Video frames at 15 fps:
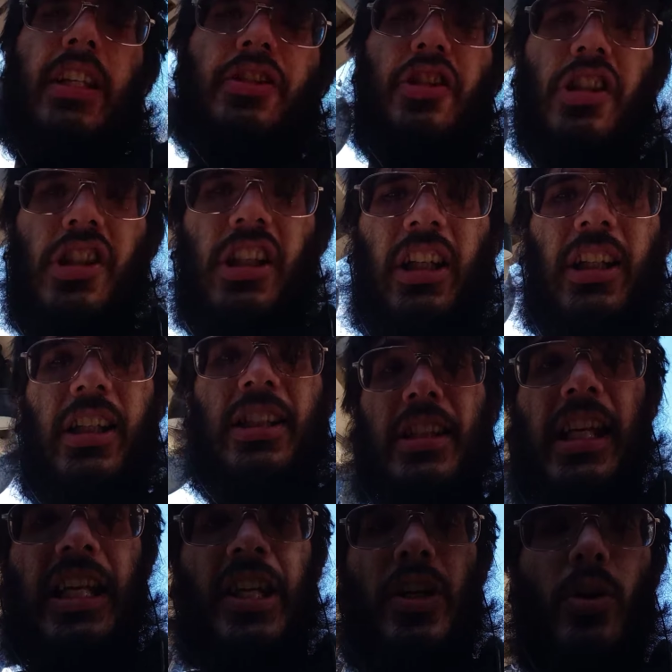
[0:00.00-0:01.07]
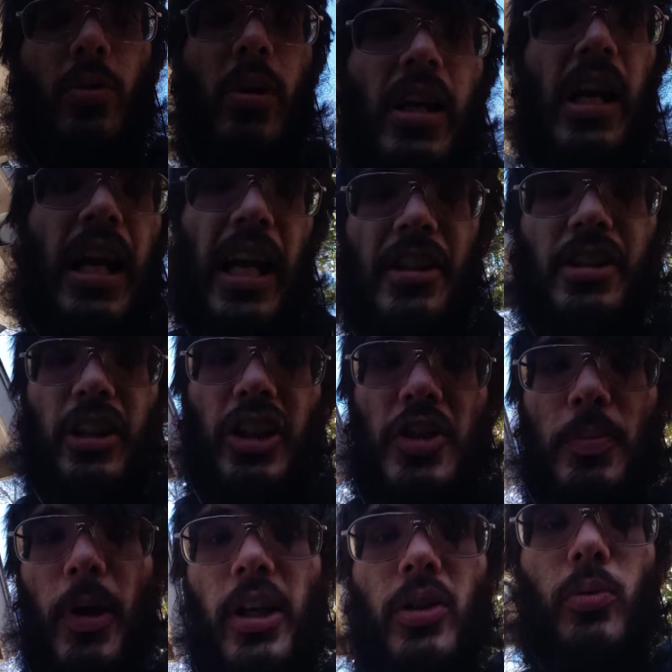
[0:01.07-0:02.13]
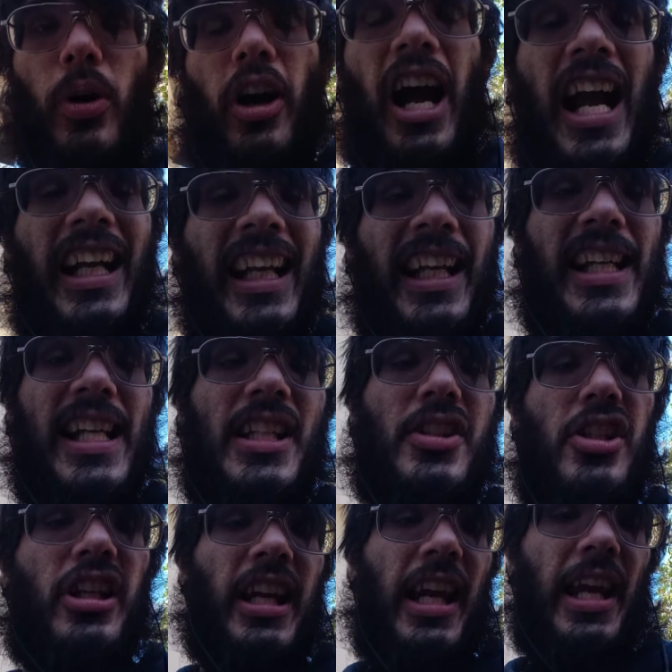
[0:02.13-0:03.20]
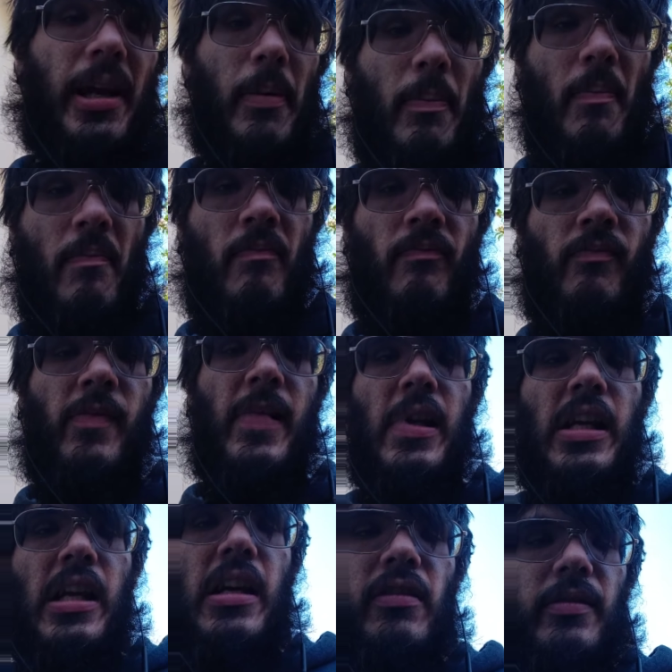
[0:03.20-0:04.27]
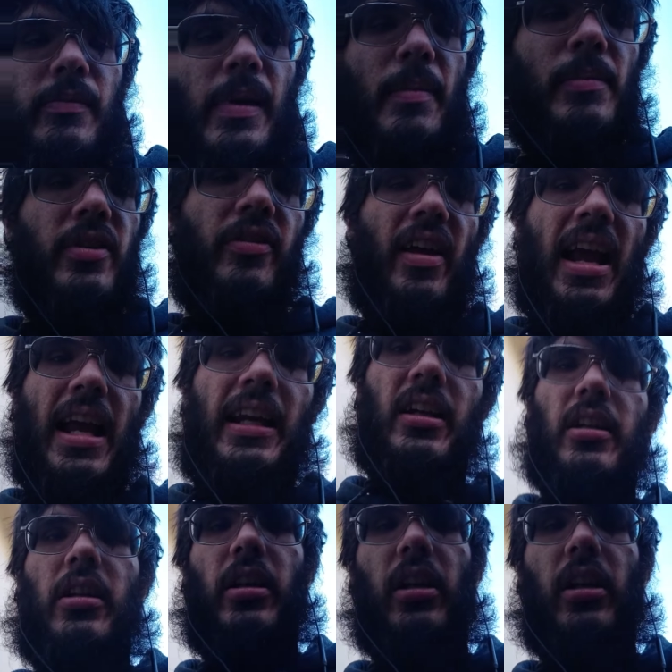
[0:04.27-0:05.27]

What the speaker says: He's just going to continue. It's going to spark, well, I can get to him. Remember that.